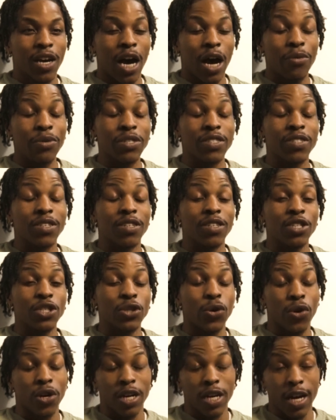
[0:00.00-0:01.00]
I went to
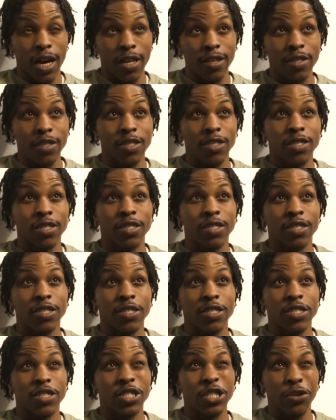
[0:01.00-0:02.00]
York College,
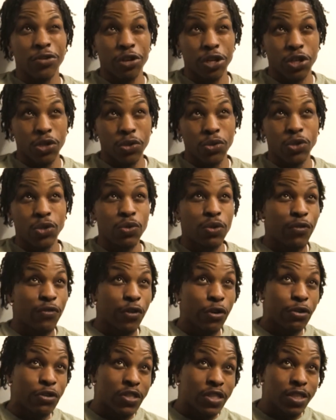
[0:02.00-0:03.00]
Syracuse
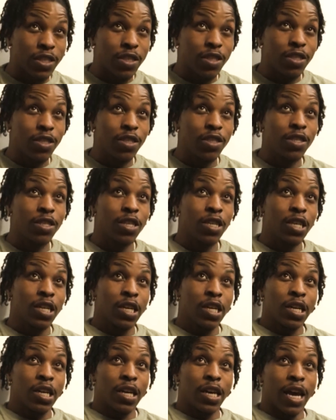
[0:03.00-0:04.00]
University,
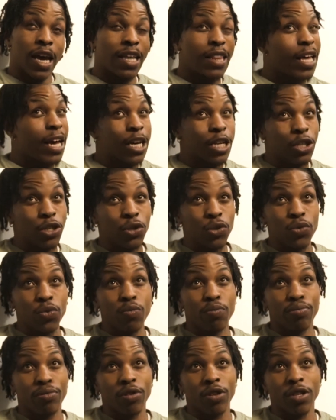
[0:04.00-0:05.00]
LIU,
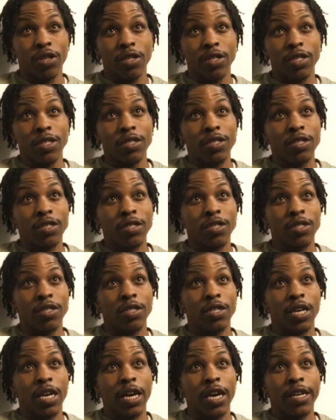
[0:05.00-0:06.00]
Brooklyn,
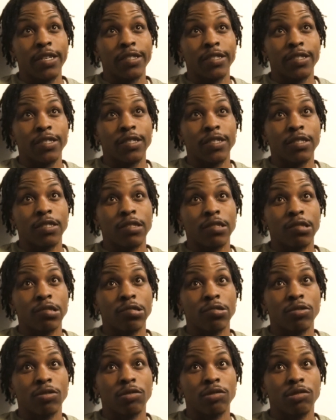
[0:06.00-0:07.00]
and
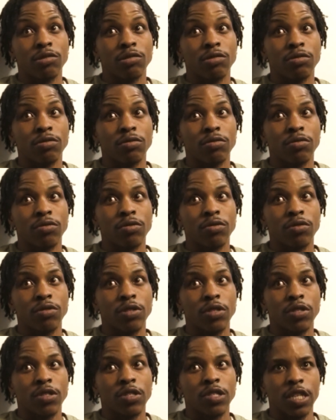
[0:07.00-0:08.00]

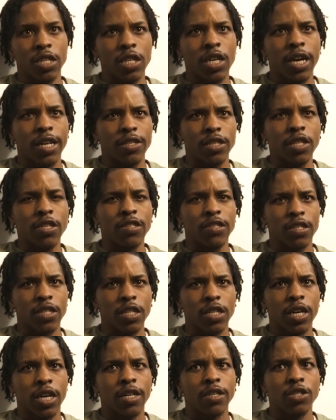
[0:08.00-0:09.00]
City College. Yeah,
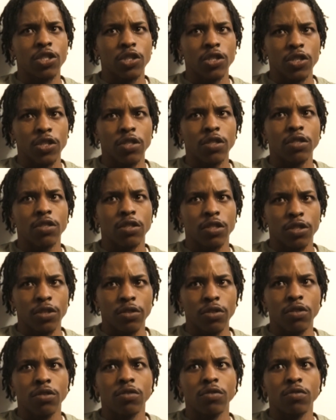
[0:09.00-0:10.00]
City College,
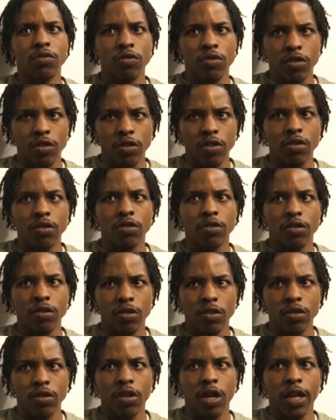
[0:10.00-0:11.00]
Syracuse,
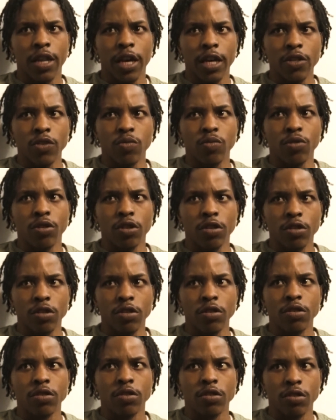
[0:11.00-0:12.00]
LIU,
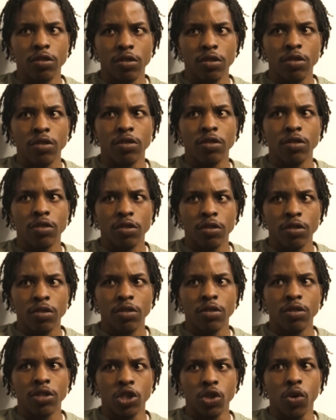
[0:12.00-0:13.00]
Brooklyn,
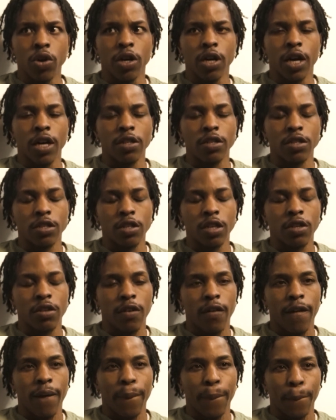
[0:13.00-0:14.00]
York College. Yeah.
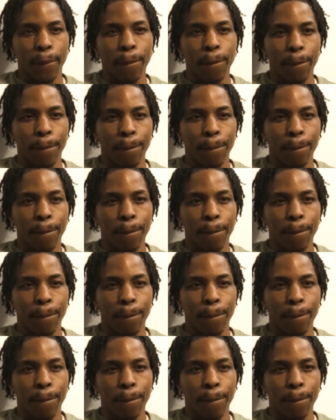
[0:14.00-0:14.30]
Nice.